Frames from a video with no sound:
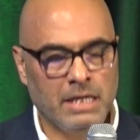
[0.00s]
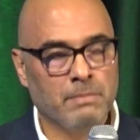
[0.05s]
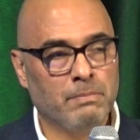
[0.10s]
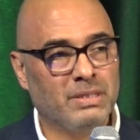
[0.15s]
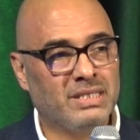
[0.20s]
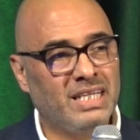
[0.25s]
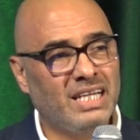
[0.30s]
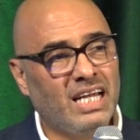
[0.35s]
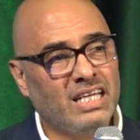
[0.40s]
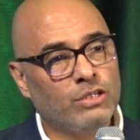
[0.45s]

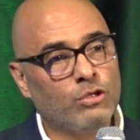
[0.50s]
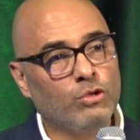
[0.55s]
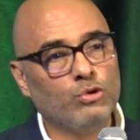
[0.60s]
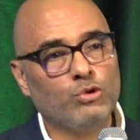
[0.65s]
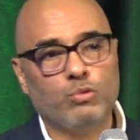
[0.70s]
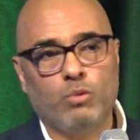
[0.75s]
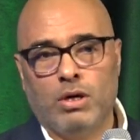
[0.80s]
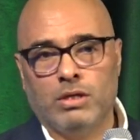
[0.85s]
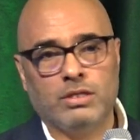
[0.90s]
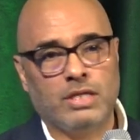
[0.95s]
But then I
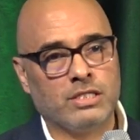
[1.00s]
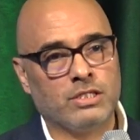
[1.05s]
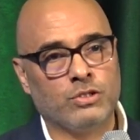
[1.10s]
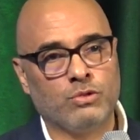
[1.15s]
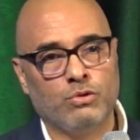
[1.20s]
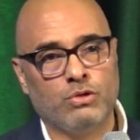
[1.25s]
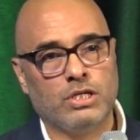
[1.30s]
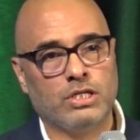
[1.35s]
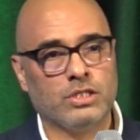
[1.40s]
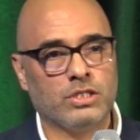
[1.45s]
don't want the
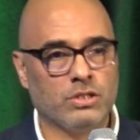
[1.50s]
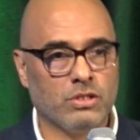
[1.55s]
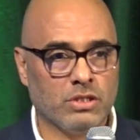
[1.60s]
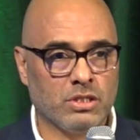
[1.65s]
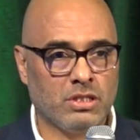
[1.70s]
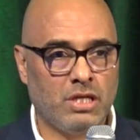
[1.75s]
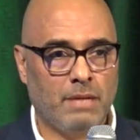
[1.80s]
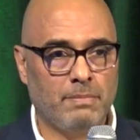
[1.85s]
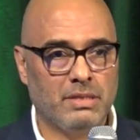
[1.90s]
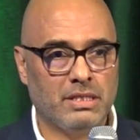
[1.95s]
students to
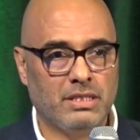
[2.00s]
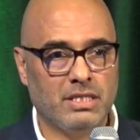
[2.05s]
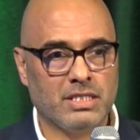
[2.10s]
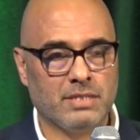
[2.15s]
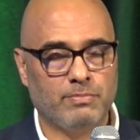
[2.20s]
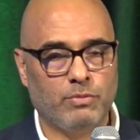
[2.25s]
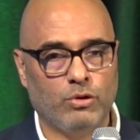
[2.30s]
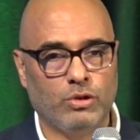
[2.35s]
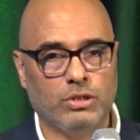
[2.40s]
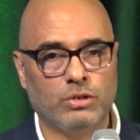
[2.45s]
stop at this
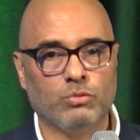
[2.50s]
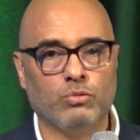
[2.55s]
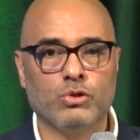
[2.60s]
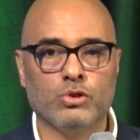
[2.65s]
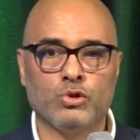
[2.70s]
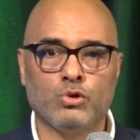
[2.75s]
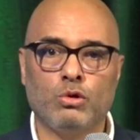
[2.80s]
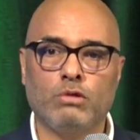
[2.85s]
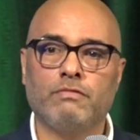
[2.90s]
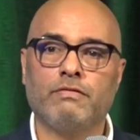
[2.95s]
point. We're
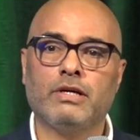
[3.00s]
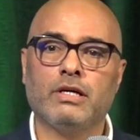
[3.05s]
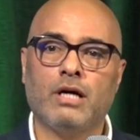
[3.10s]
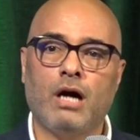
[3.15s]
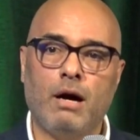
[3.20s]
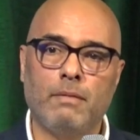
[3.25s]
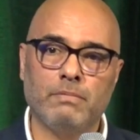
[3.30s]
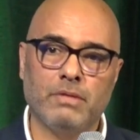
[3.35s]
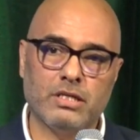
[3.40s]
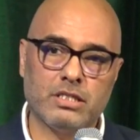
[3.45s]
solving
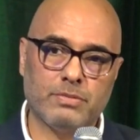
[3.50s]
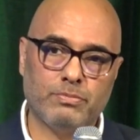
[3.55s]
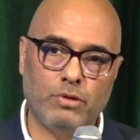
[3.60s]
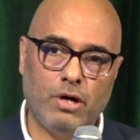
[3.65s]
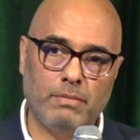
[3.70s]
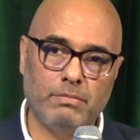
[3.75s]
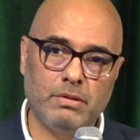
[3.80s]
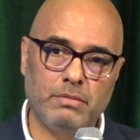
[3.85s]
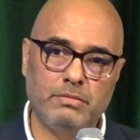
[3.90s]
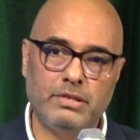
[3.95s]
complex
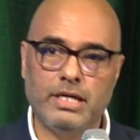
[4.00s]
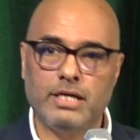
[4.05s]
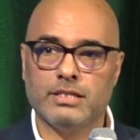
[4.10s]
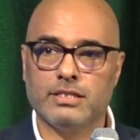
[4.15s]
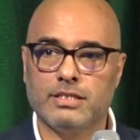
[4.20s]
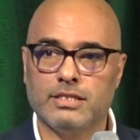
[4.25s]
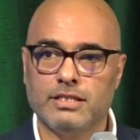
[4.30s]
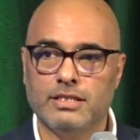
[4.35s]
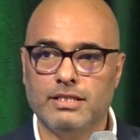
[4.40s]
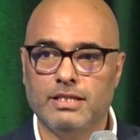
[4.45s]
problems,
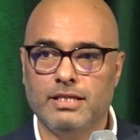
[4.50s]
yes.